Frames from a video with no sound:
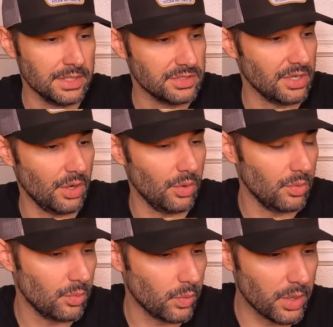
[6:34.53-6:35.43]

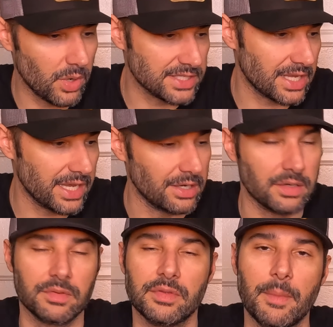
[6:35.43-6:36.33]
So where was I
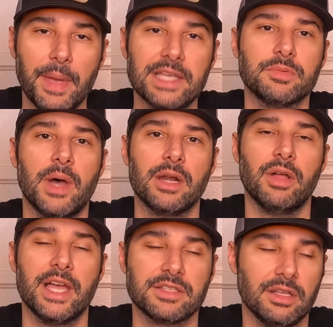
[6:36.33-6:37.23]
here? The base model
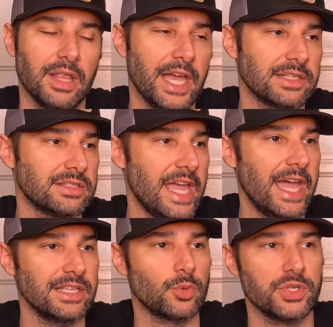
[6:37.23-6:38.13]
SLX,
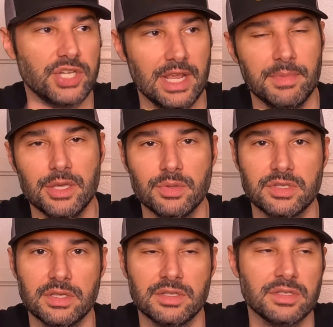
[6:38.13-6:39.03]
that is what Jamie
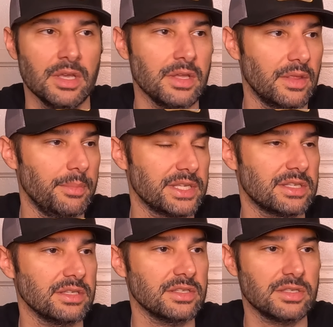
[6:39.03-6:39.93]
uses, the
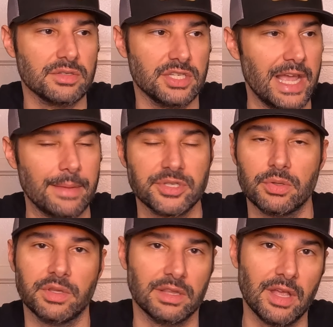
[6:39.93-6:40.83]
missus. She
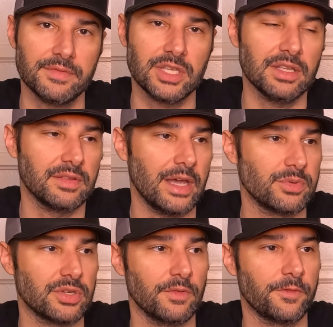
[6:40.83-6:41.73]
absolutely loves it. That
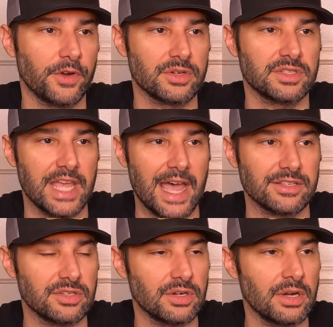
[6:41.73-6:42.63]
was her first
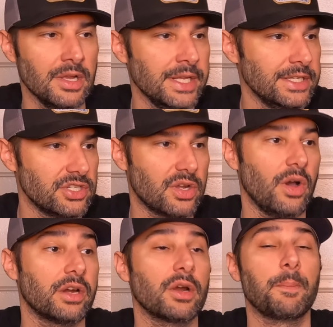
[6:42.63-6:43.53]
caster. She
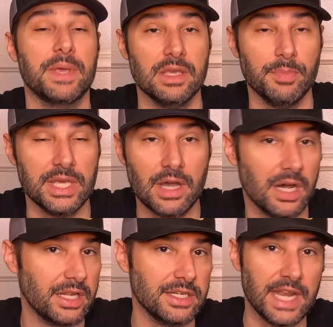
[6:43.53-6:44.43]
caught her PB
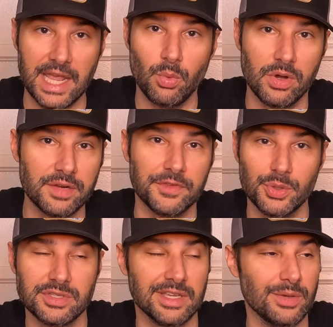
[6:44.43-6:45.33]
on it day one of
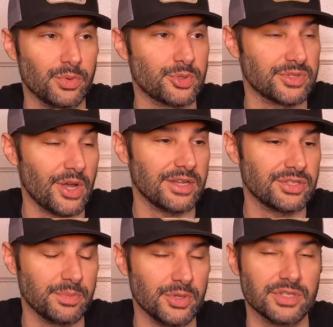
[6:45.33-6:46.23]
using it, which was
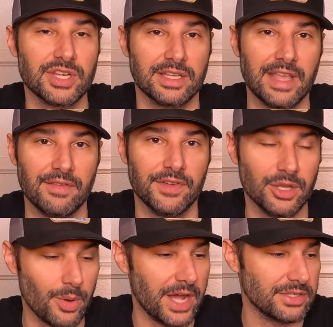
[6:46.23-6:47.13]
awesome. You can check that
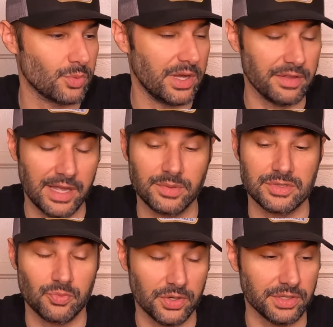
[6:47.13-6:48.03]
video out as well. That
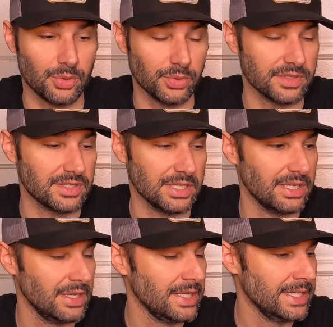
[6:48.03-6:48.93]
was really cool to
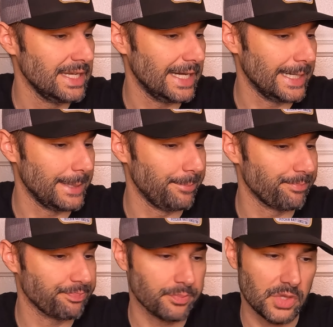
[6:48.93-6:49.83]
see.
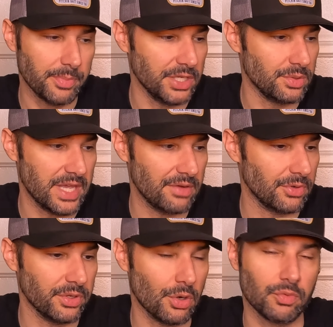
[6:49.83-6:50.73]
But you can't
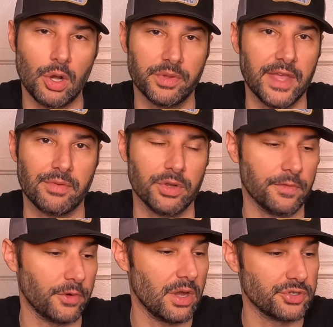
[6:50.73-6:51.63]
really go wrong with that reel
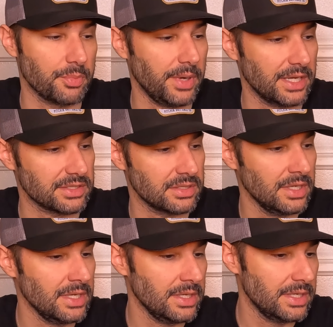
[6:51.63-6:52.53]
for $100.
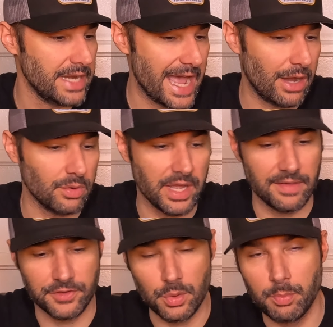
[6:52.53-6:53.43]
Now,
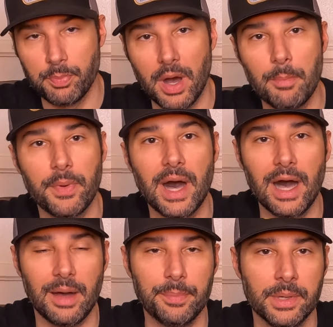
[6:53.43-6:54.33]
if you bump
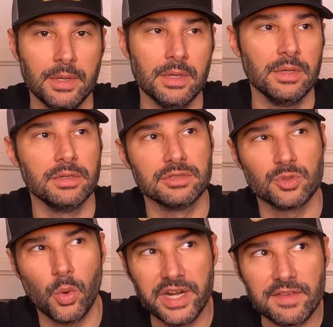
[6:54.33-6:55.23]
up
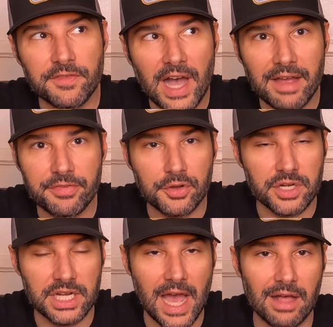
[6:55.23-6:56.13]
$25,
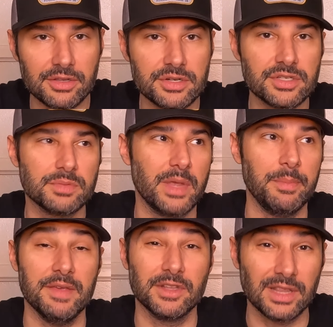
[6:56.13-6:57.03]
$30,
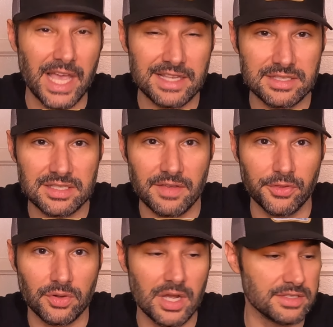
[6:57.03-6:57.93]
maybe even less if
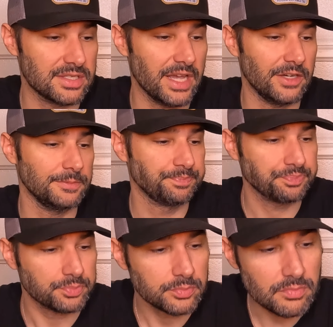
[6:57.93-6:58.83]
they're on sale,
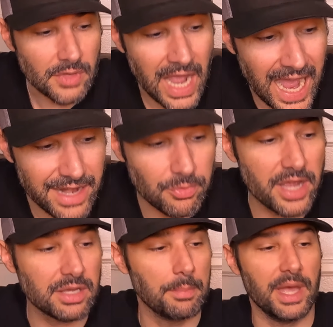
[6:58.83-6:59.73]
I
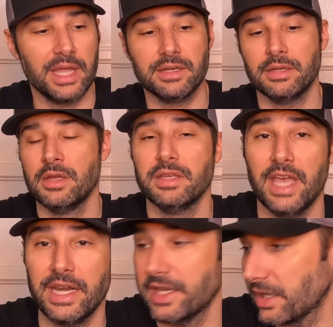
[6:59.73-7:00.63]
recommend
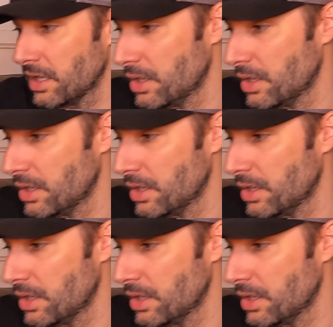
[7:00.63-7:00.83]
getting